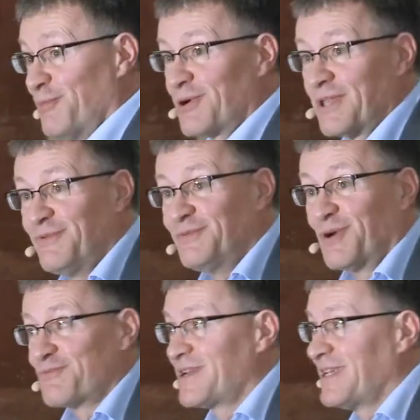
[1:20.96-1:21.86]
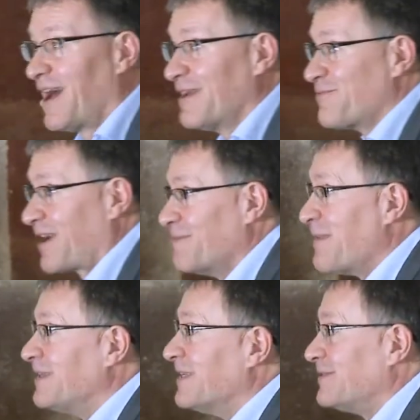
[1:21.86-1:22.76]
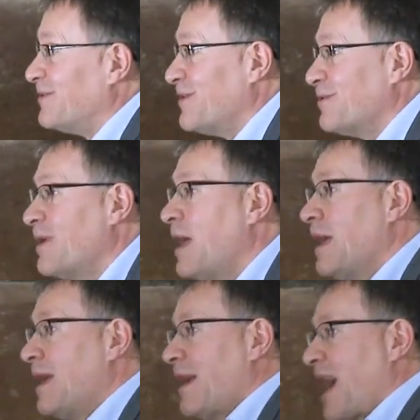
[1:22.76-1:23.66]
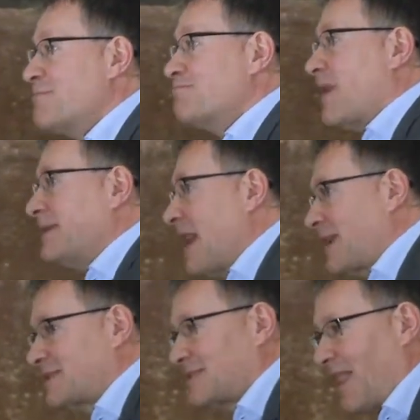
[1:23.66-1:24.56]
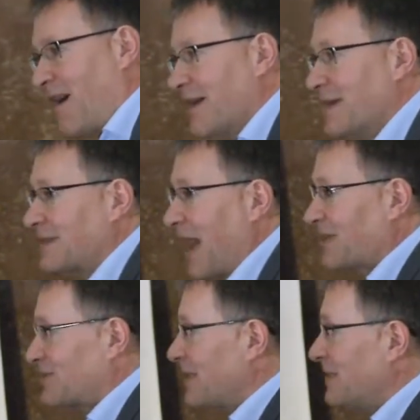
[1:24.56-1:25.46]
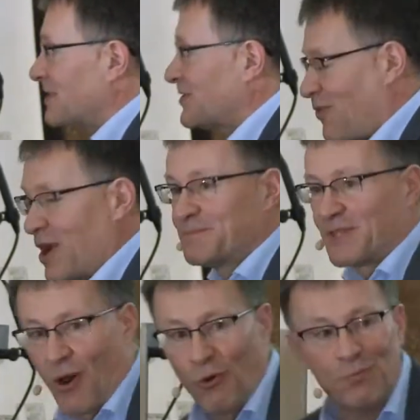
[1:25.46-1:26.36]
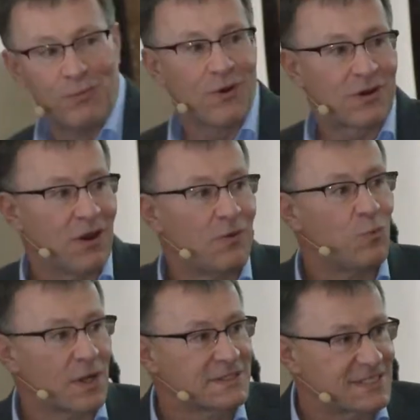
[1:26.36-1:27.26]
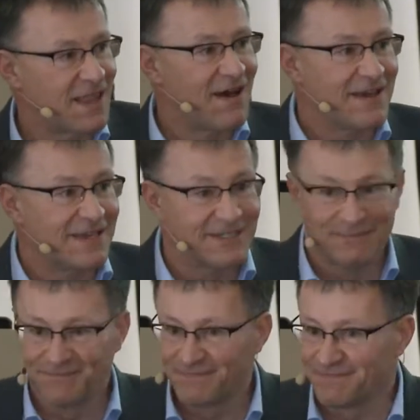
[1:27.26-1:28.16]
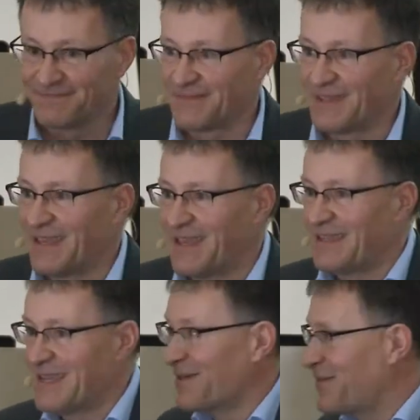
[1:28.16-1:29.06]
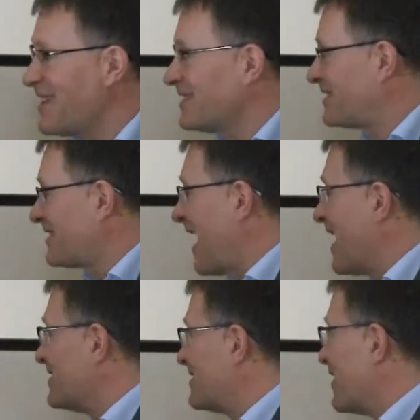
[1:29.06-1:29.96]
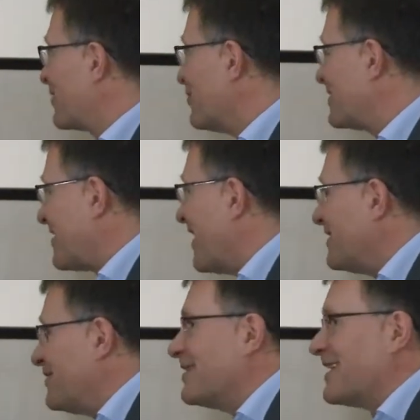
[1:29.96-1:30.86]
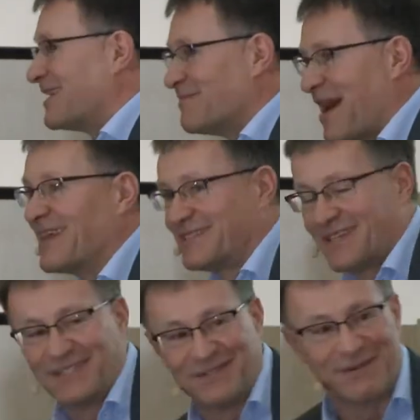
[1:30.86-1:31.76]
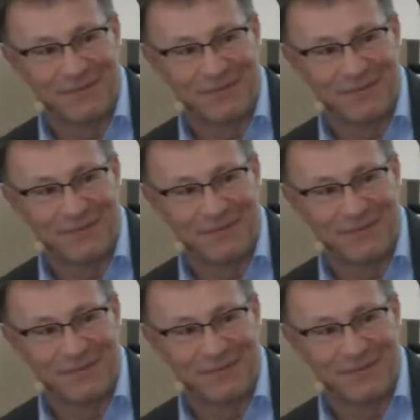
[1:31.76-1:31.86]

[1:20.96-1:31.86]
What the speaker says: book. If you've not read it, I recommend it to you. And my next slide actually describes the whole book on one slide. Now this has a good side to it and a bad side to